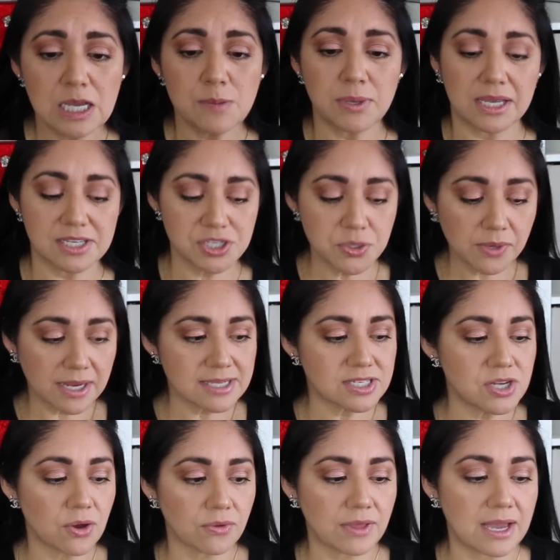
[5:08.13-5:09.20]
because you guys
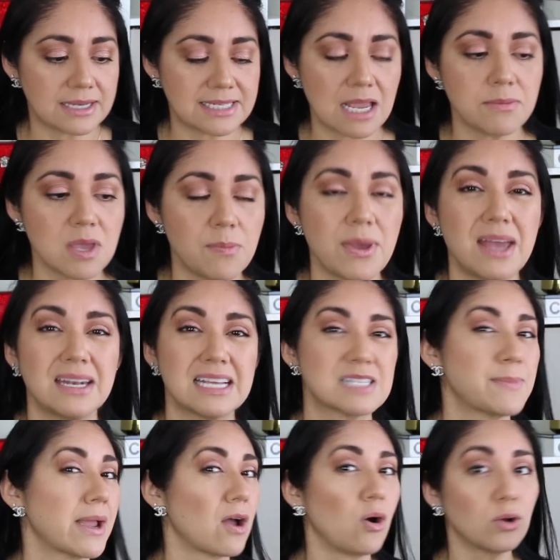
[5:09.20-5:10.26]
know that Damier Ebene is
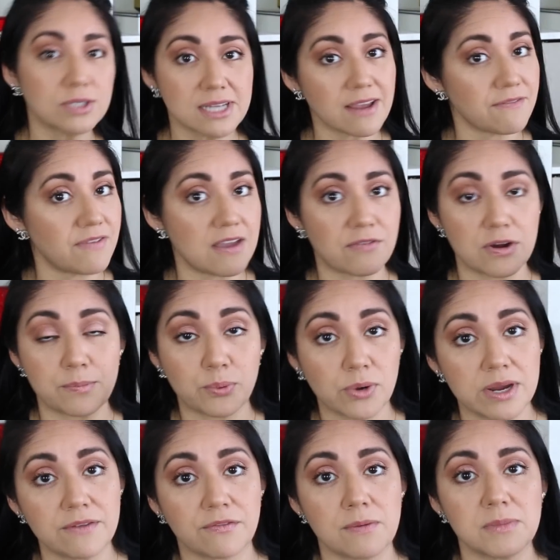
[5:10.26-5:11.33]
my all-time favorite
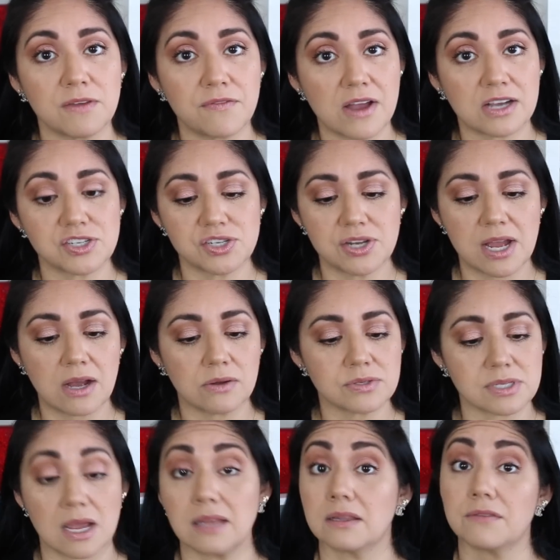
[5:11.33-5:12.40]
print from the Fashion
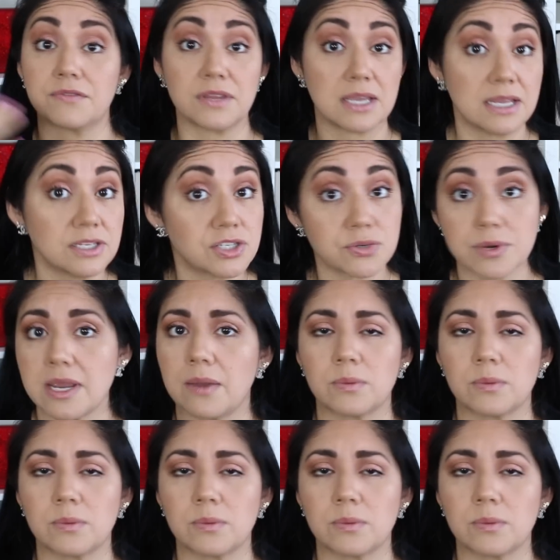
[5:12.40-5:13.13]
House. I love the history.